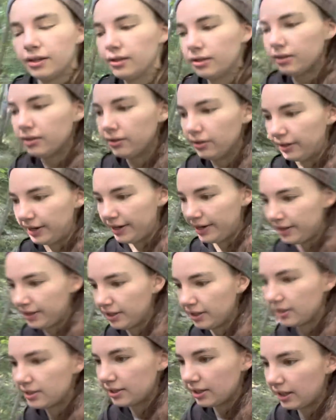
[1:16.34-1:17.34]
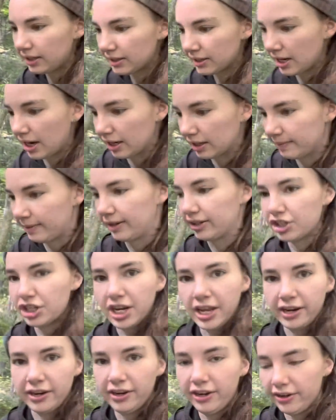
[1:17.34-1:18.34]
Alright, so let's talk about
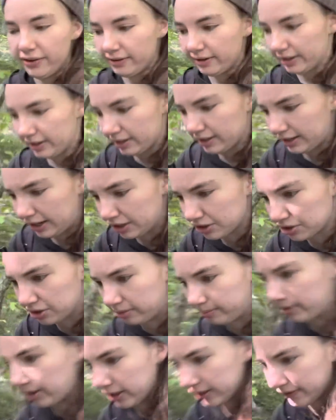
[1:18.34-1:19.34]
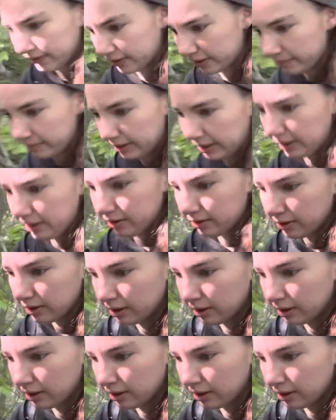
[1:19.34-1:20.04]
Shenandoah National Park for a minute.